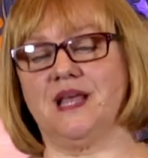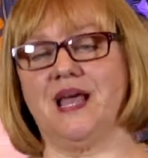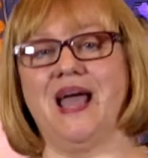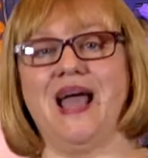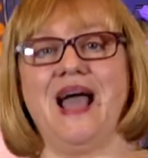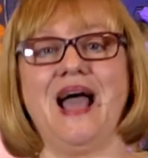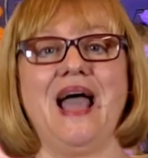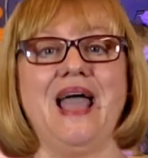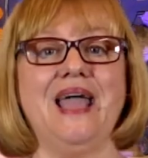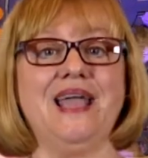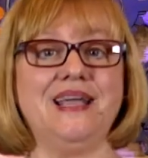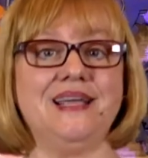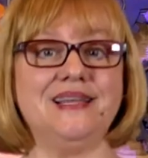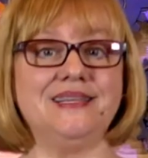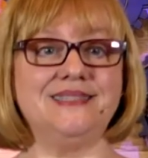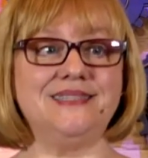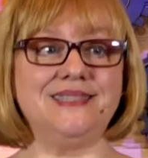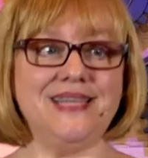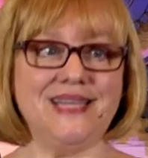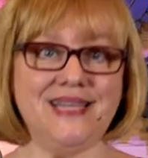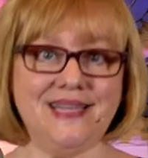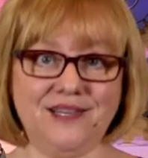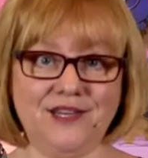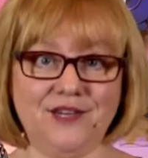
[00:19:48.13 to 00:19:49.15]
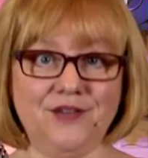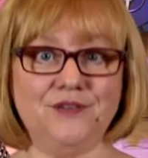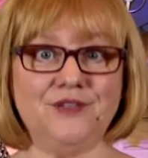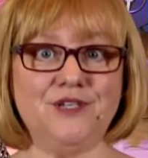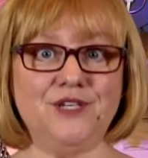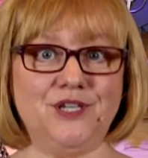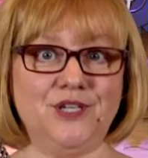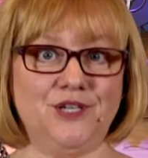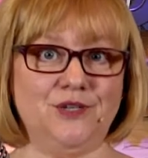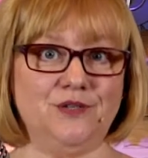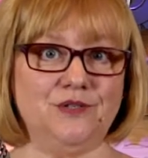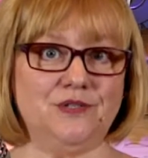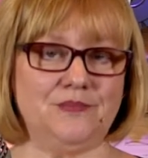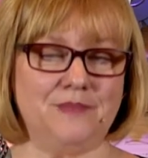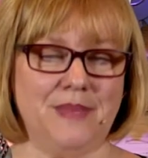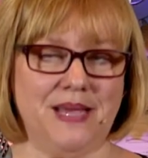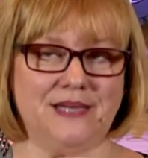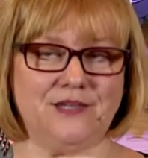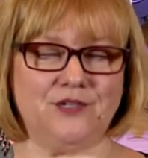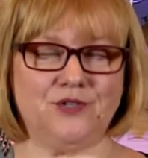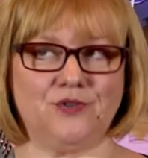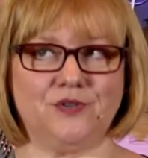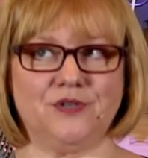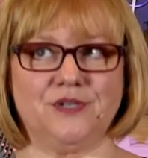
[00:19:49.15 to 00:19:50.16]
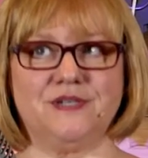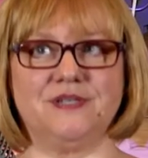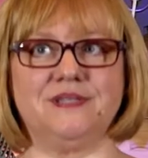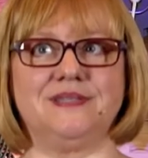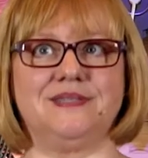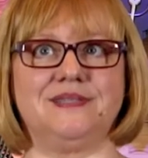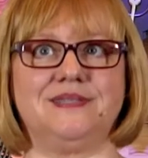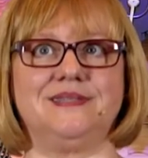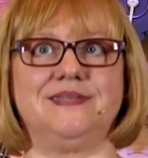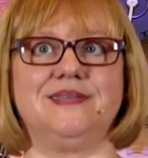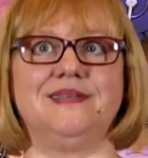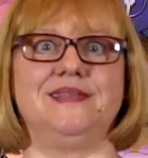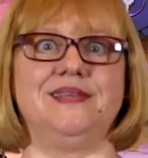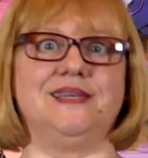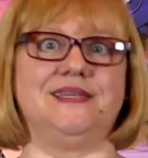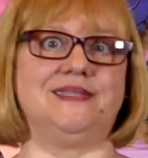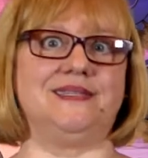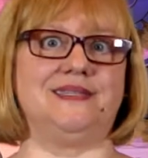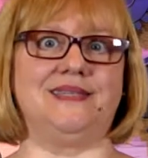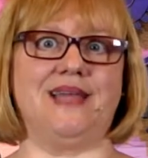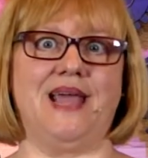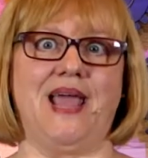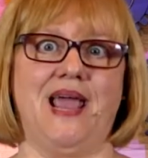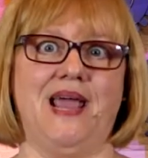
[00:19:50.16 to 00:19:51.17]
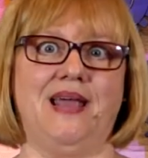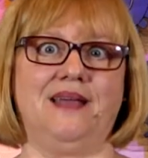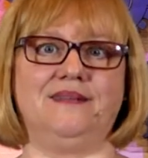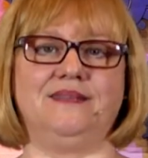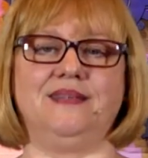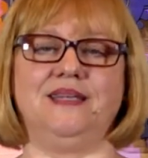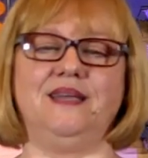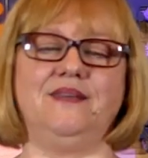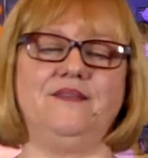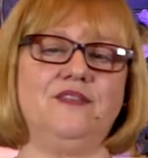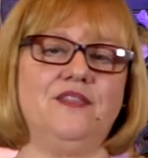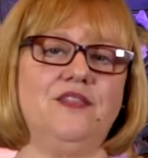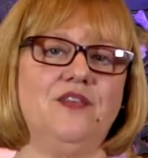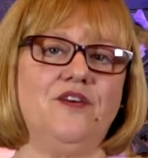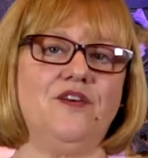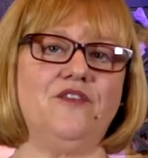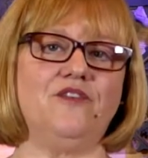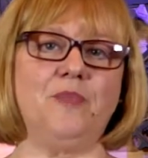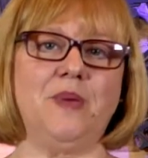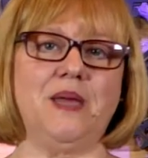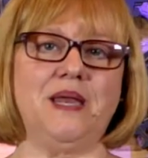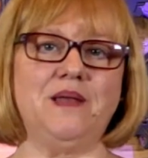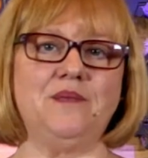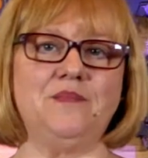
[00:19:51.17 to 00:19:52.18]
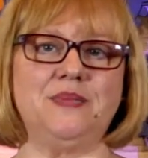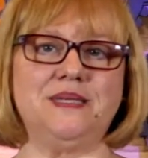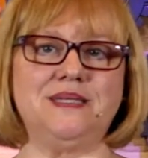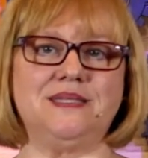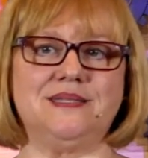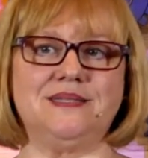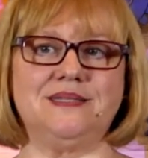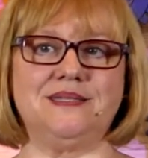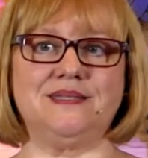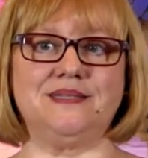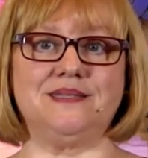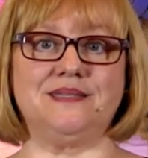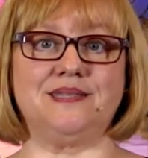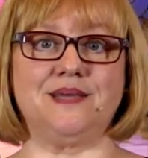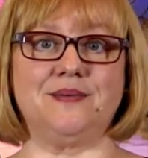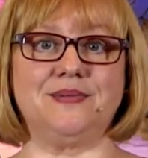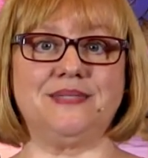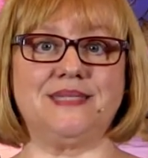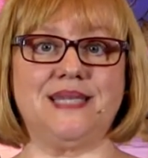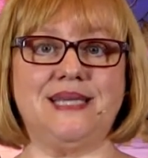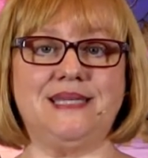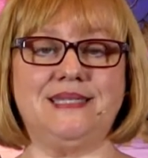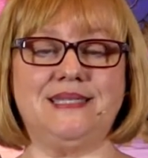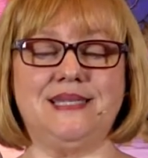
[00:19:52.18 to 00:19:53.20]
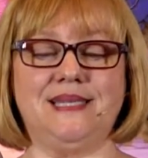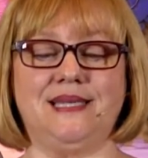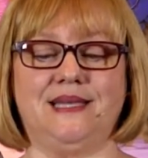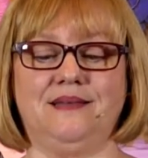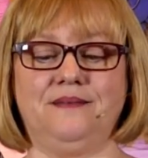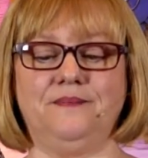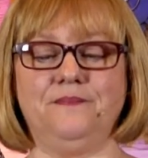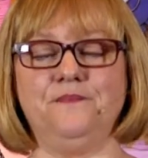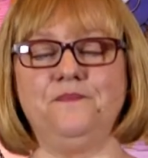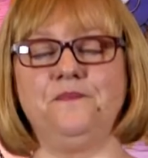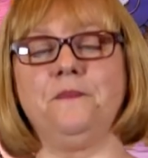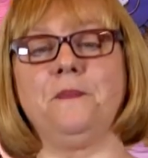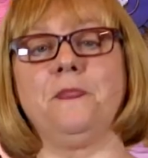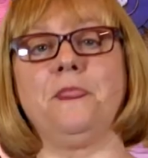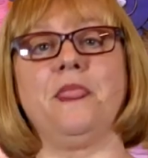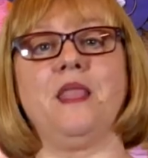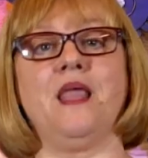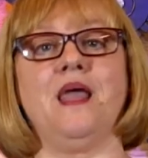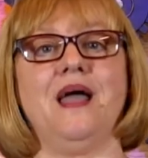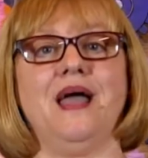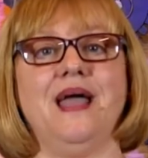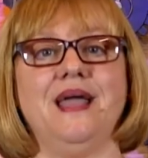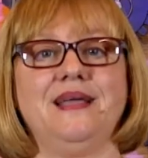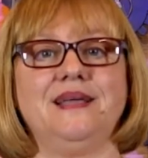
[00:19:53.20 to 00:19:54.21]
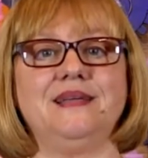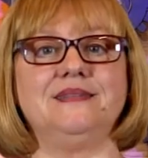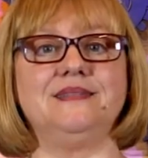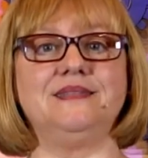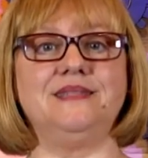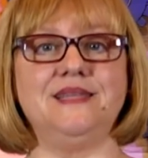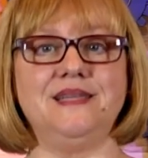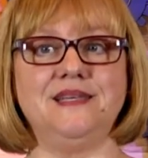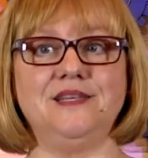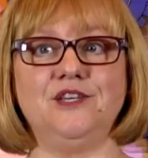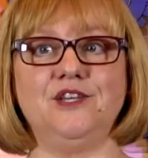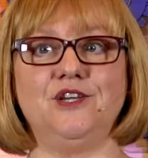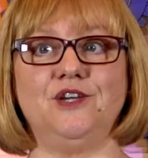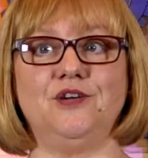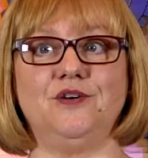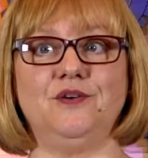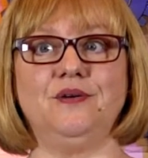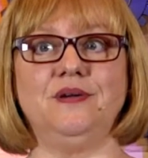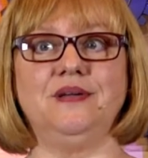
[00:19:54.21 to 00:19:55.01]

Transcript: I continue to use mentors to this day. Even though I've been in business since I was 18, I continue